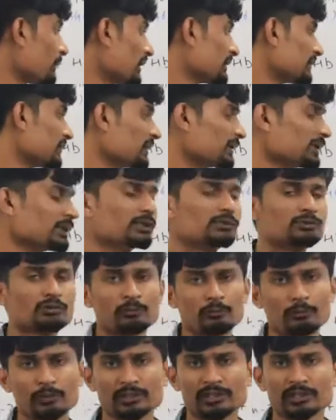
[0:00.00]
by the
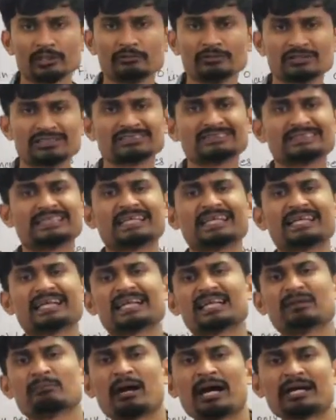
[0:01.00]
erythropoietin which is
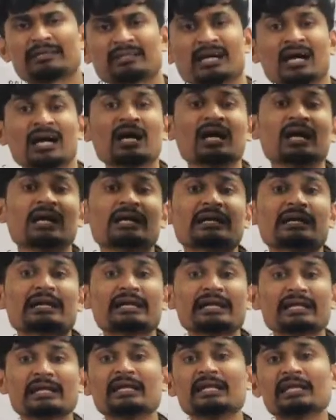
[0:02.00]
secreted by the
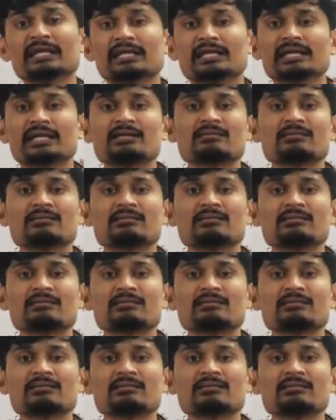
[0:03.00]
kidney.